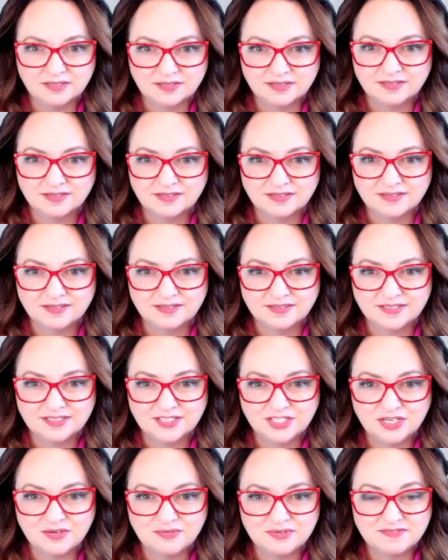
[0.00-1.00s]
Huh.
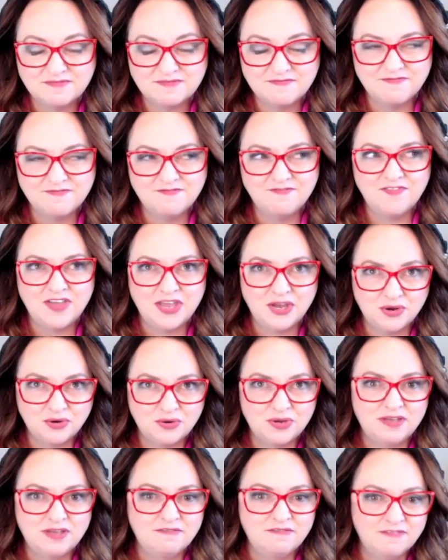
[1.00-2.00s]
She was
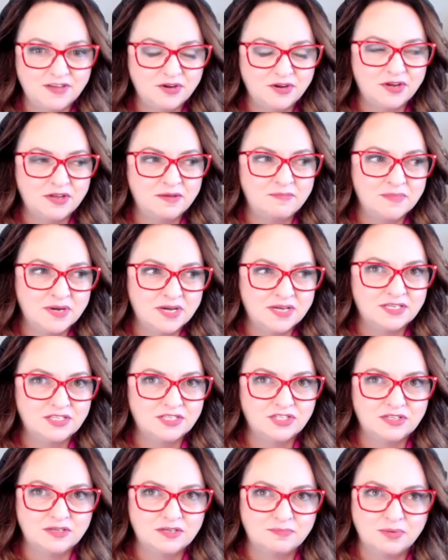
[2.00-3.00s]
very, very
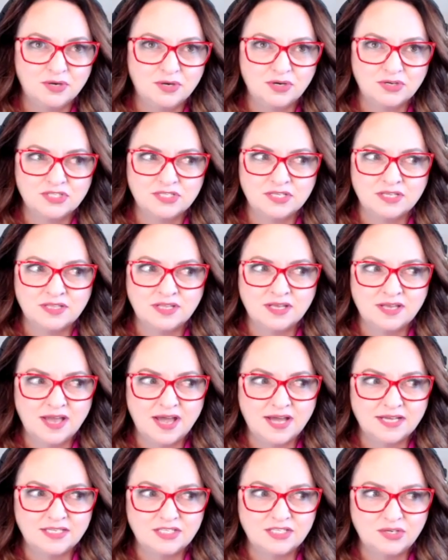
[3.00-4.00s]
much the person that
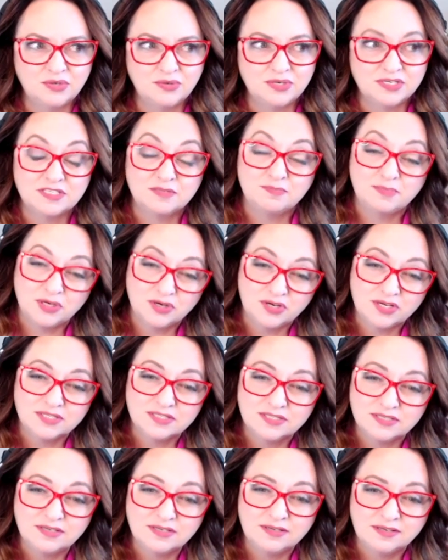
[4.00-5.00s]
had to
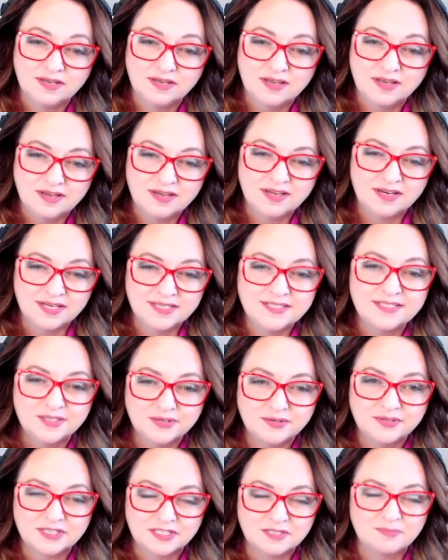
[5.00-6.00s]
experience it. And I
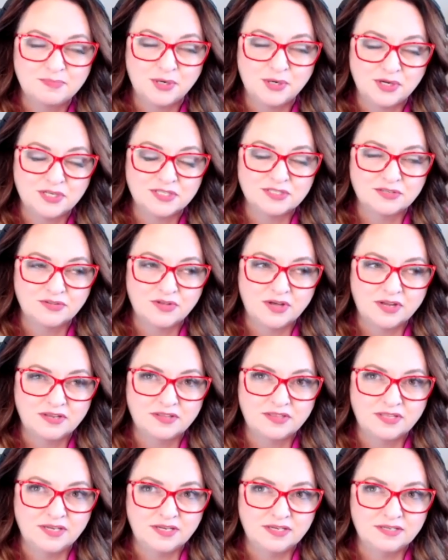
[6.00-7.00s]
still experience a lot of
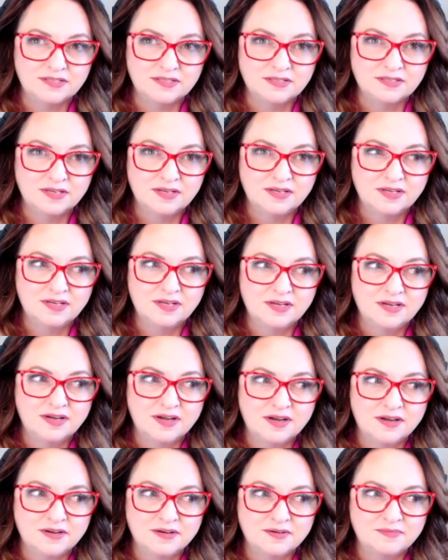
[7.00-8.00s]
things,
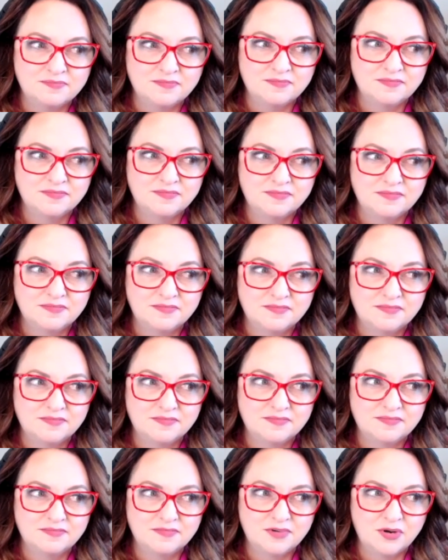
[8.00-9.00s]
um,
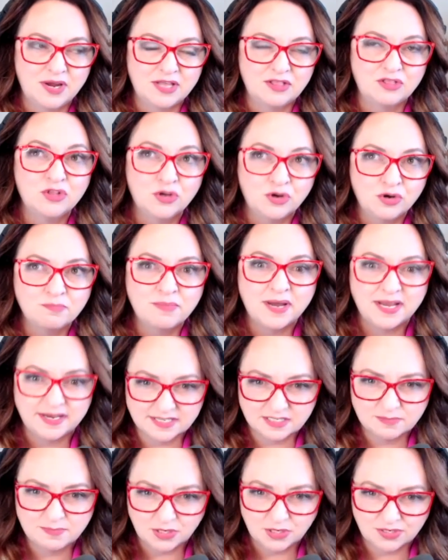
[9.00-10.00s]
or I learn by
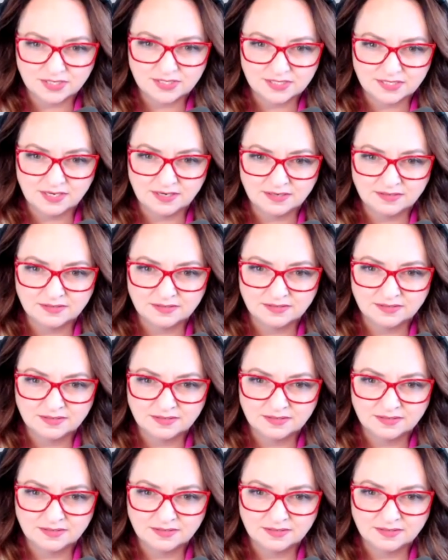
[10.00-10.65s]
experiencing.